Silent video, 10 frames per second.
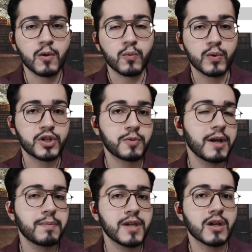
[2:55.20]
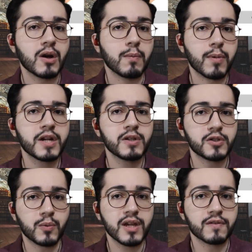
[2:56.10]
which might be your body's
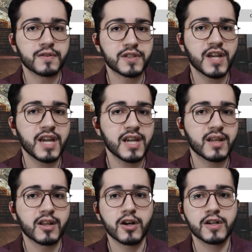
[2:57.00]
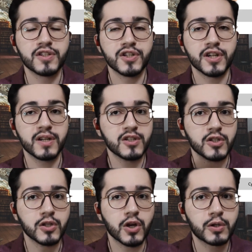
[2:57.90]
way of saying that oxygen is
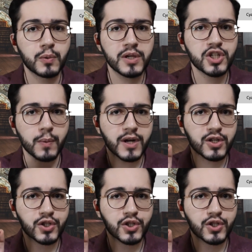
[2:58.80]
not reaching where it